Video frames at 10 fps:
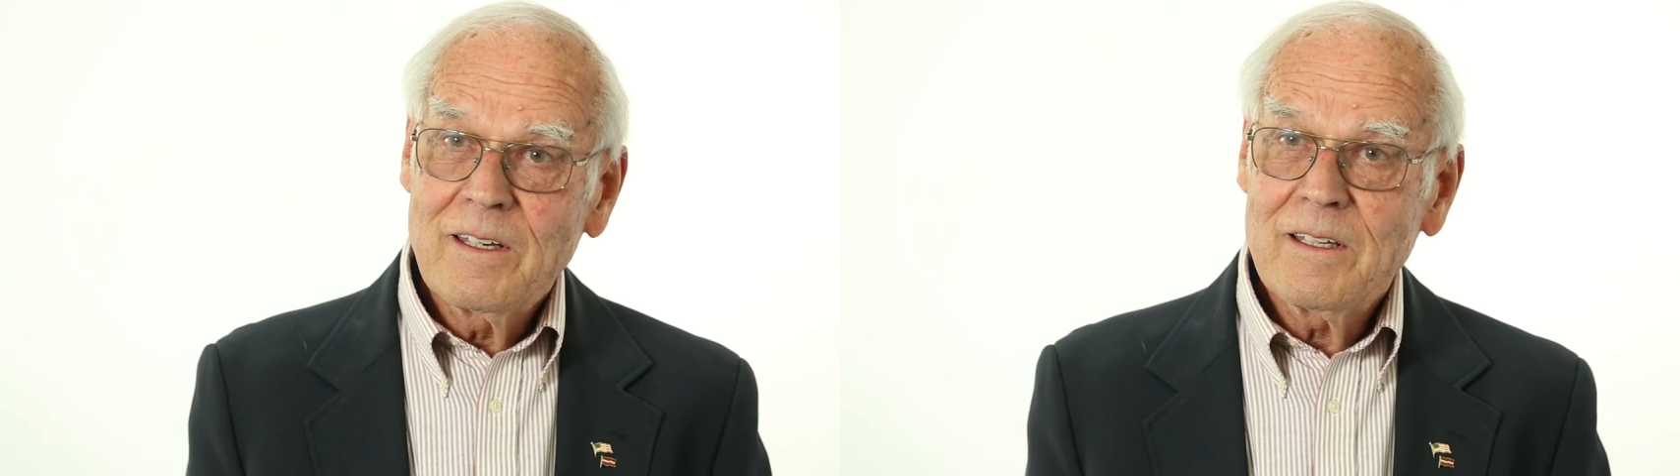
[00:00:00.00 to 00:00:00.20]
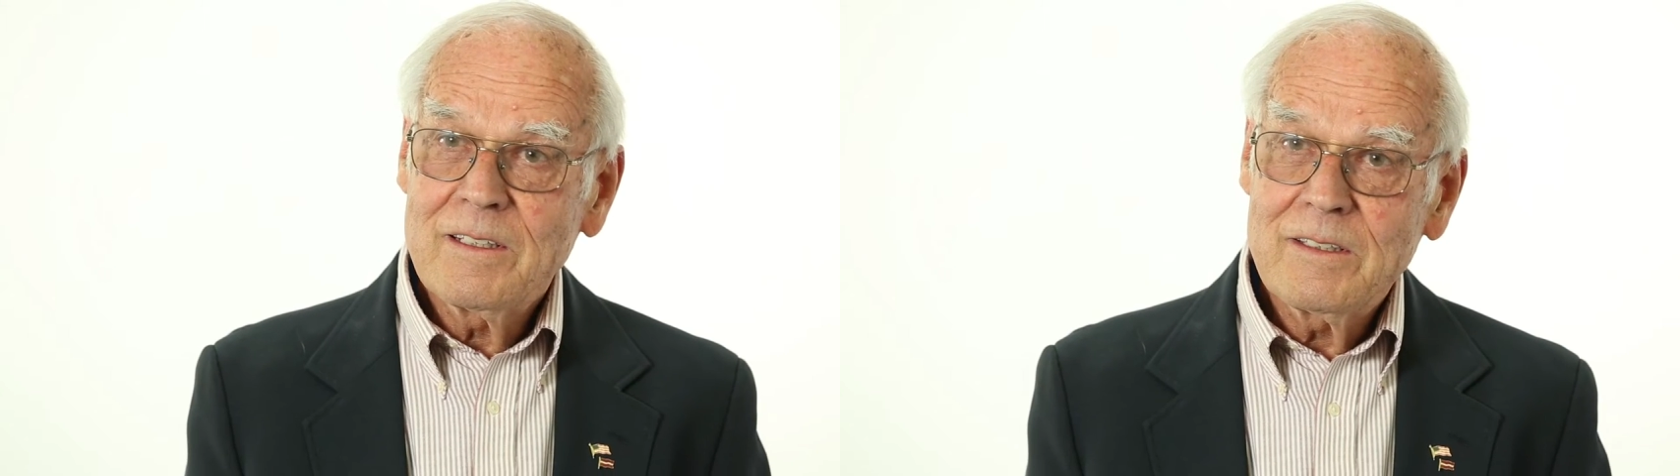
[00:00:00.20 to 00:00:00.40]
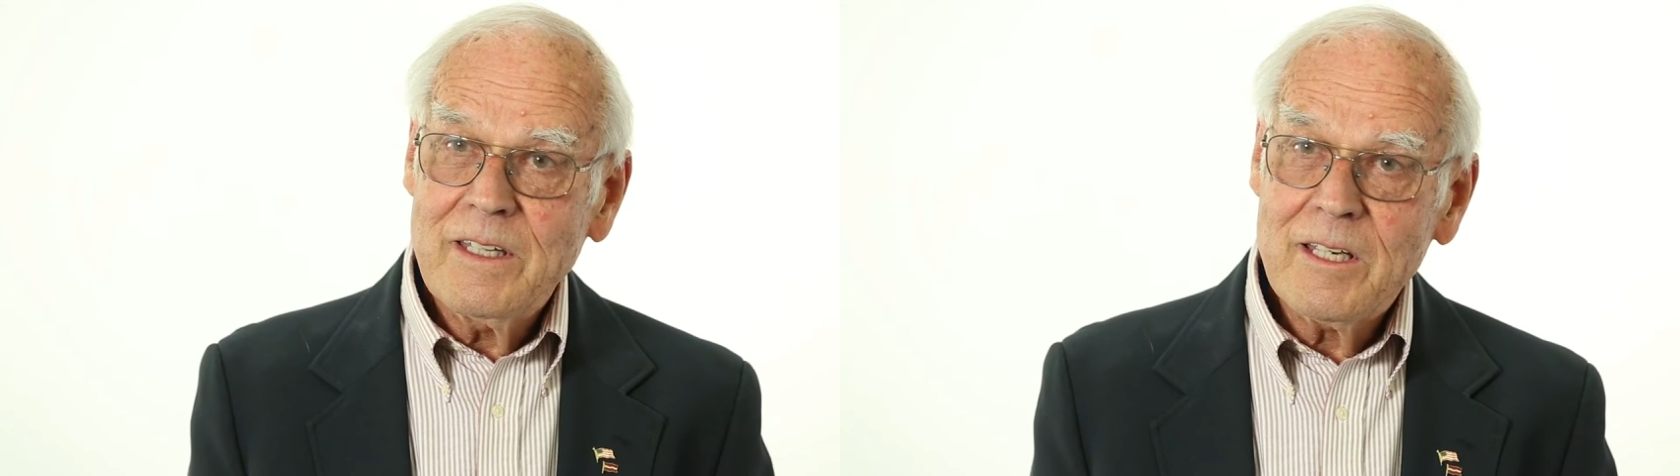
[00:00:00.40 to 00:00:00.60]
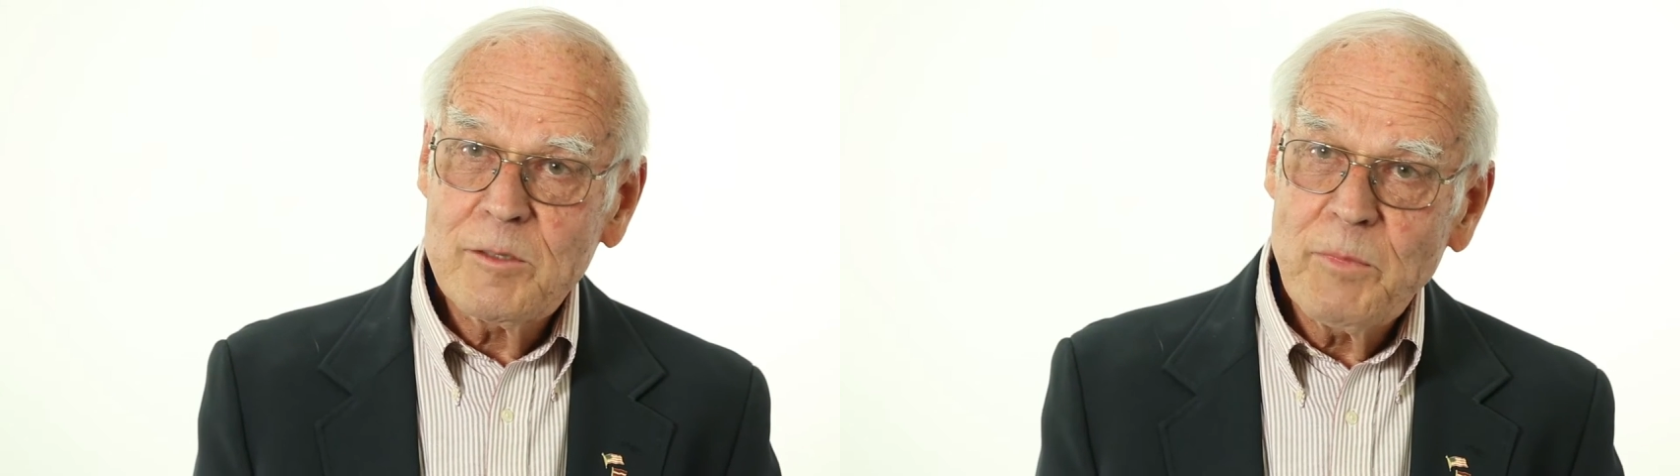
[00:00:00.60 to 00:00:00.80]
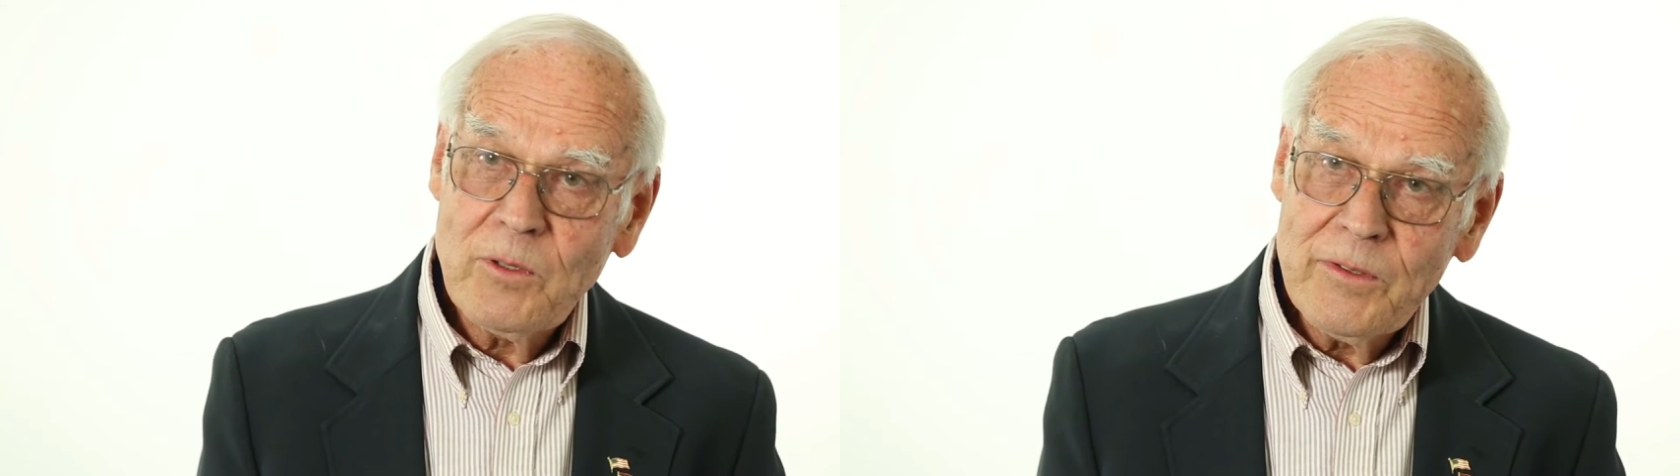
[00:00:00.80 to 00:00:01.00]
and it
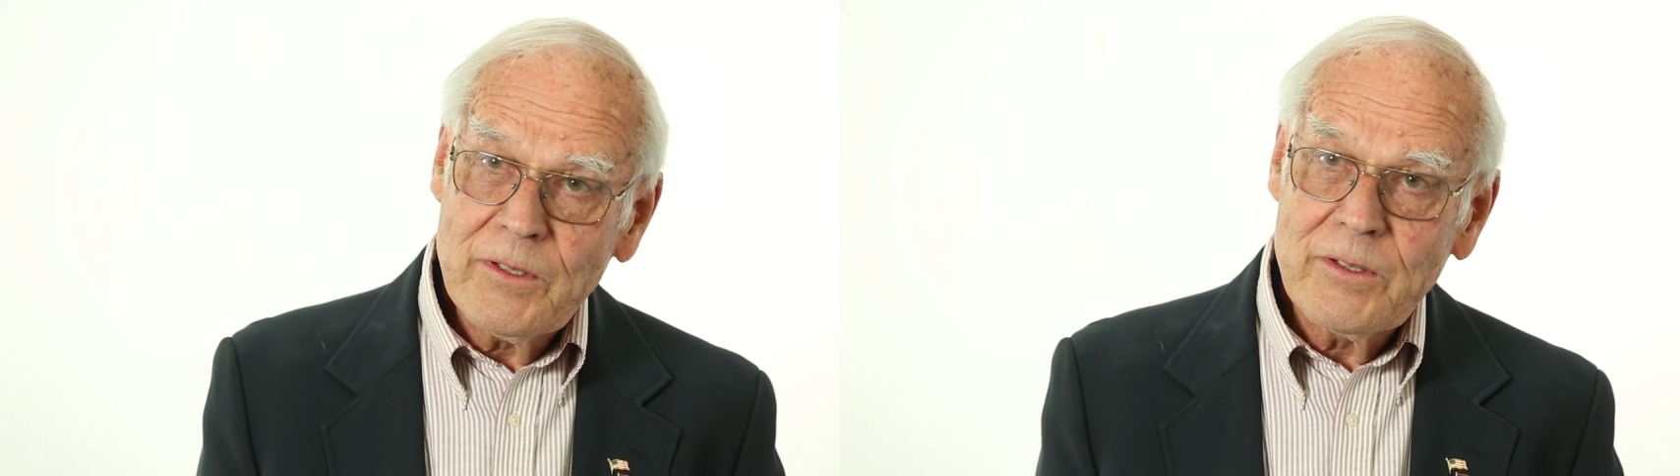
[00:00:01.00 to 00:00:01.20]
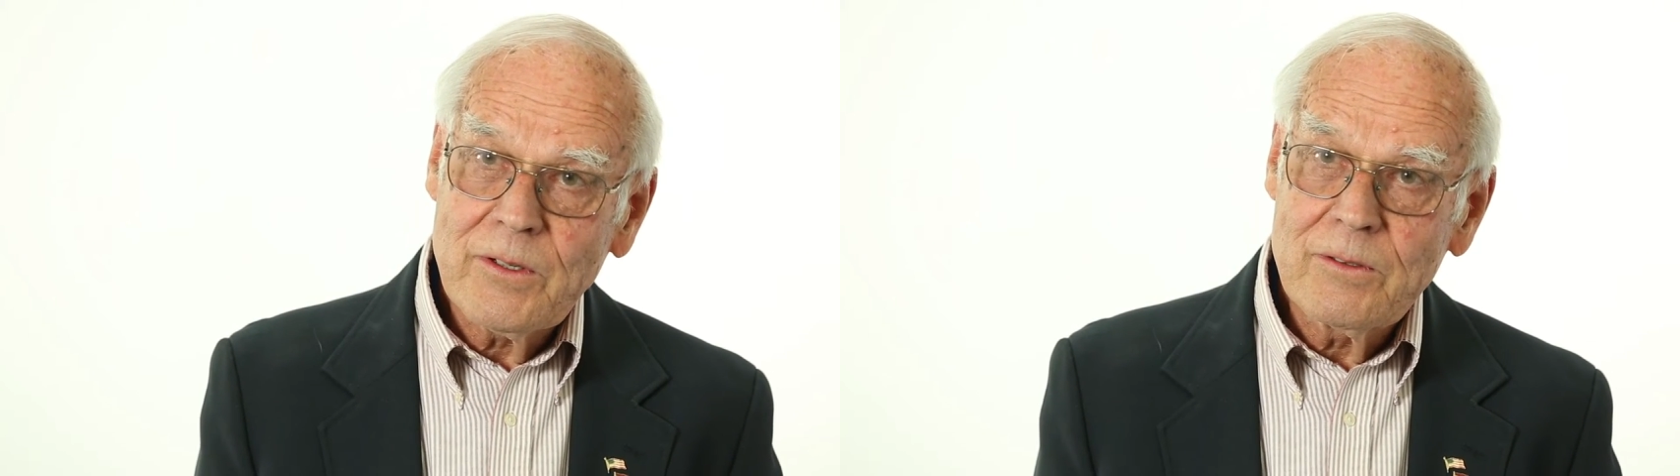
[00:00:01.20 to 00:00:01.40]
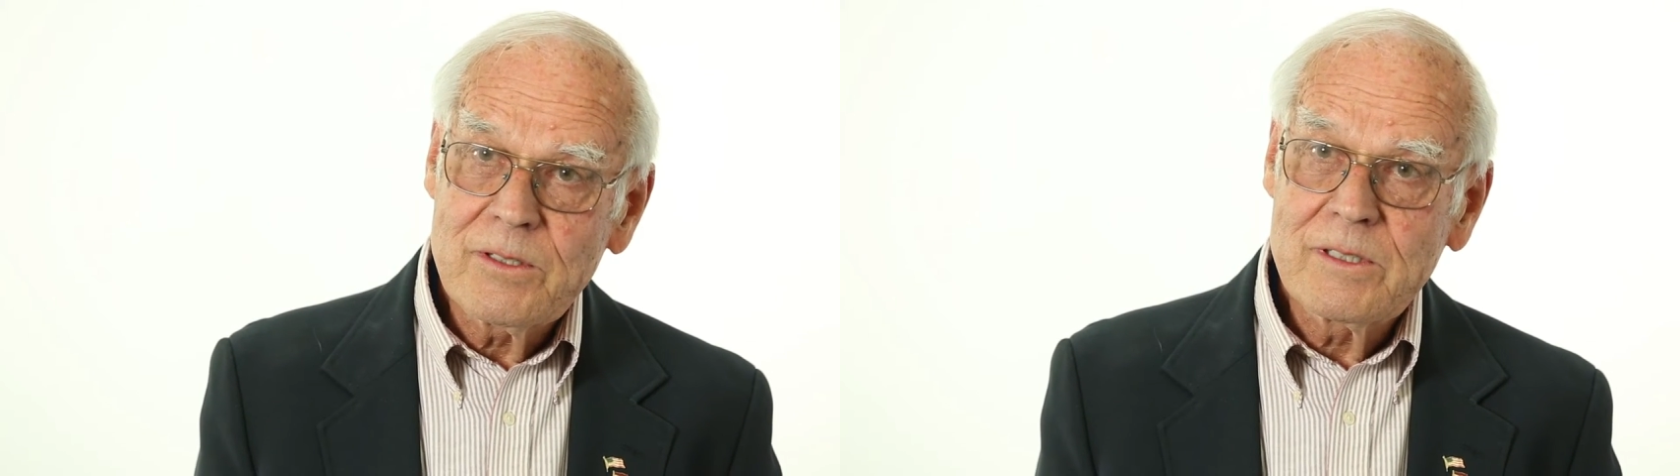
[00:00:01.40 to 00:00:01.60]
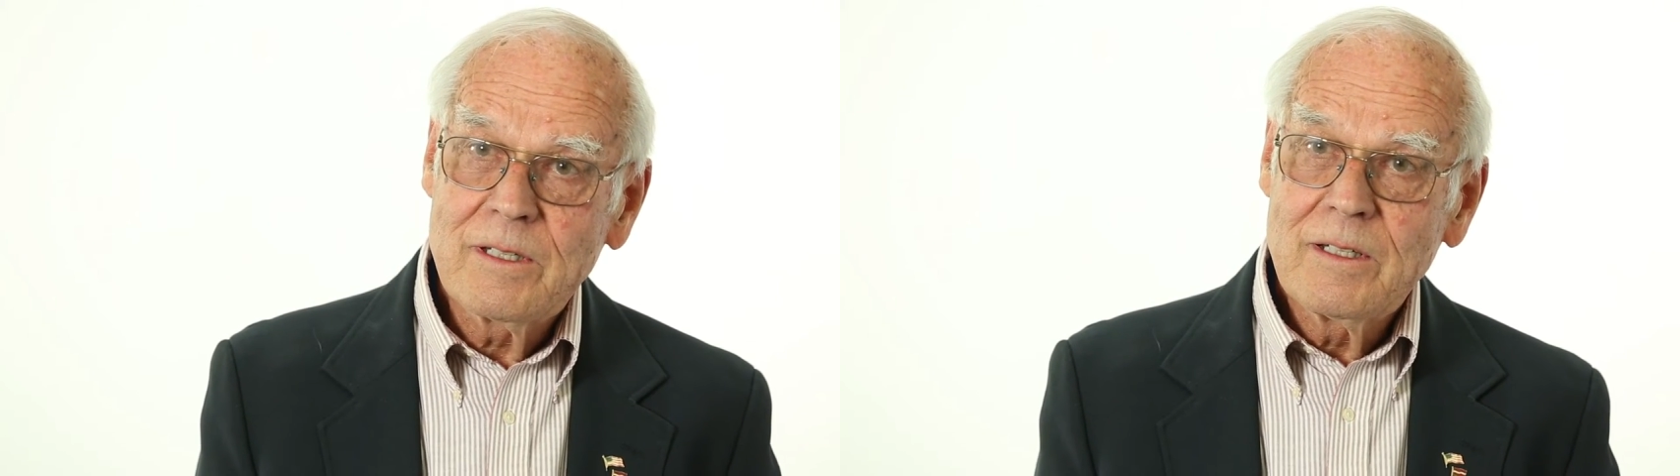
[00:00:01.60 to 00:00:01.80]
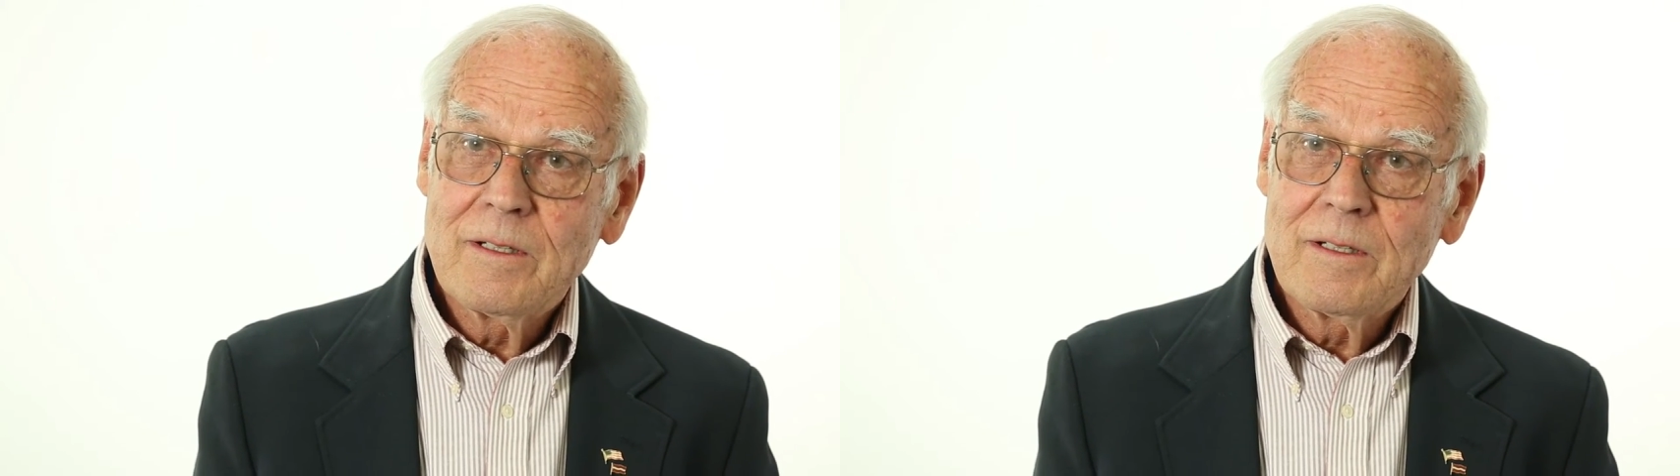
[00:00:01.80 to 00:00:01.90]
takes both of those.